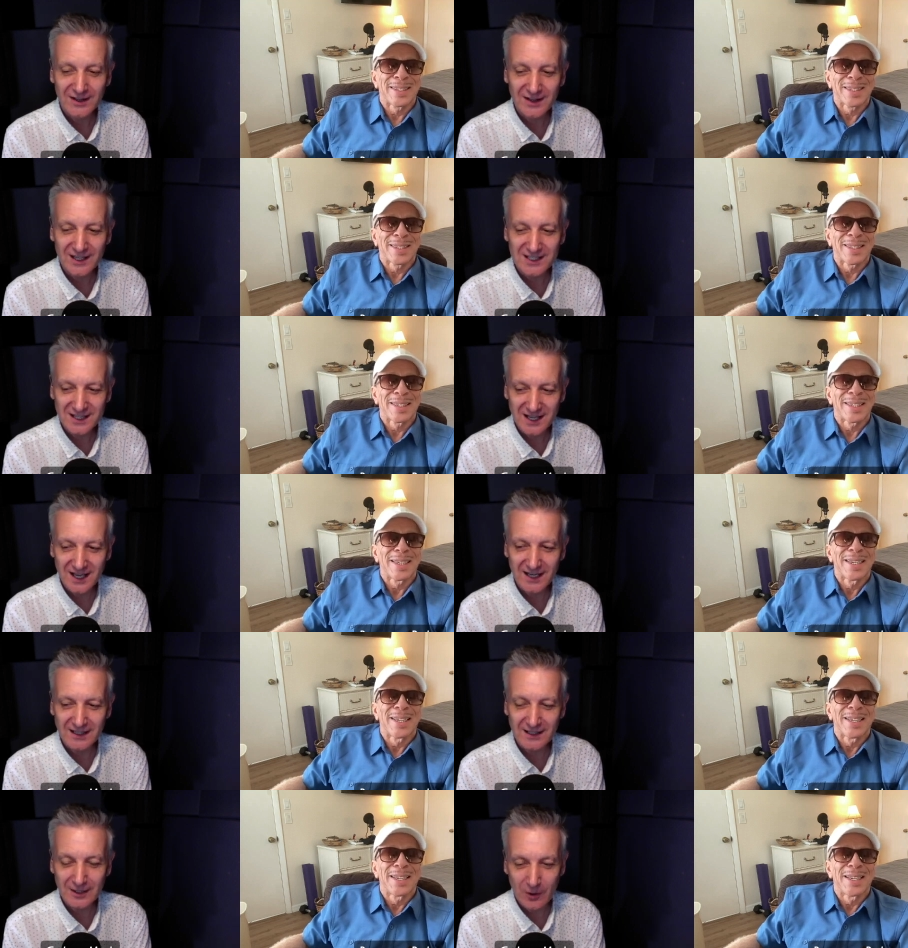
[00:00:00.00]
Speaker 1: this
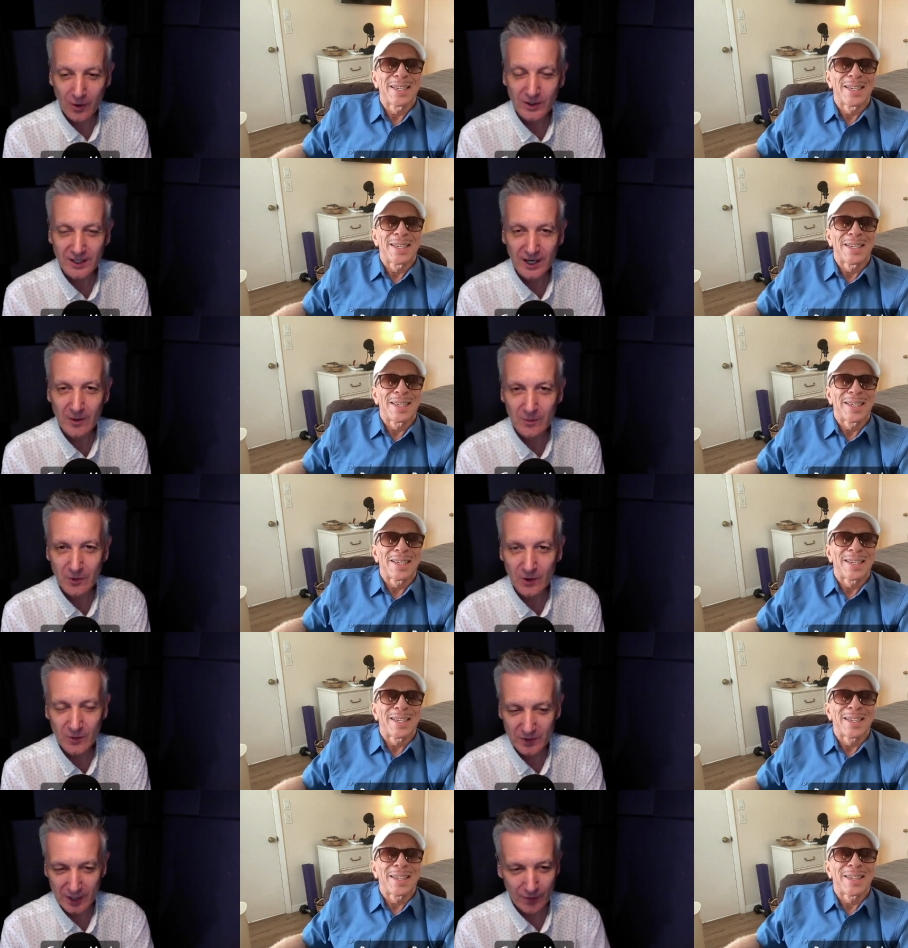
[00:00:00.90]
thing, the
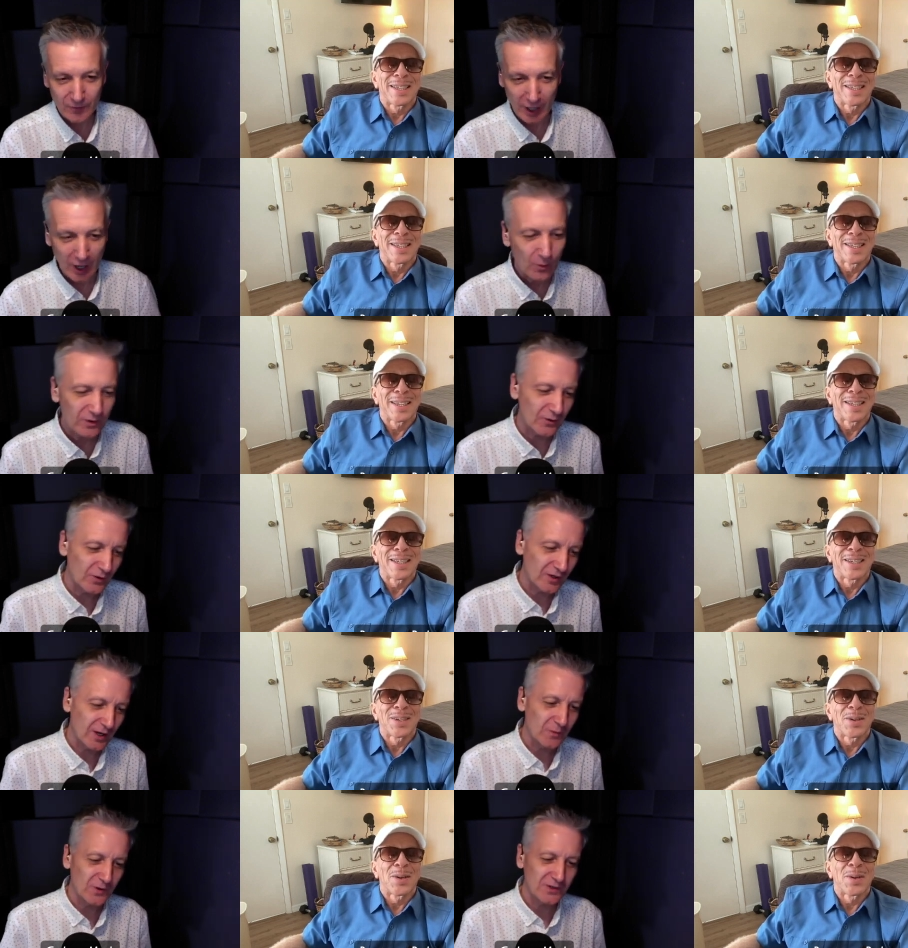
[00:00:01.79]
audiobook, we don't know with
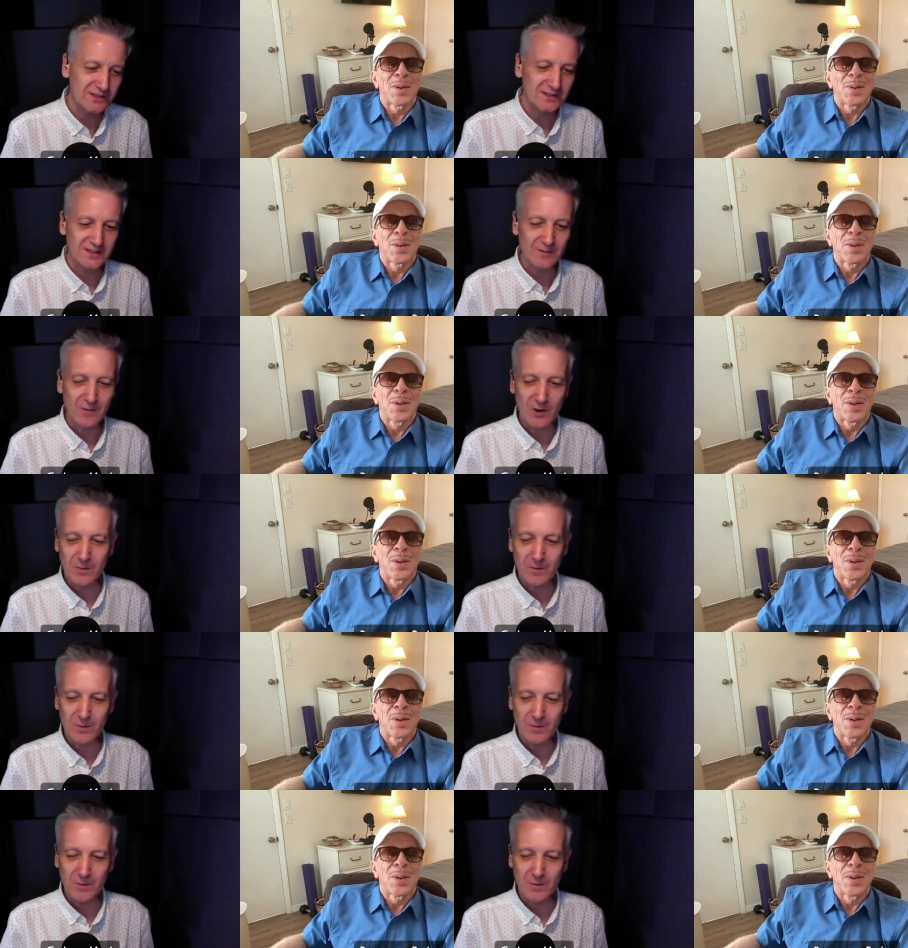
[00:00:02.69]
audiobooks at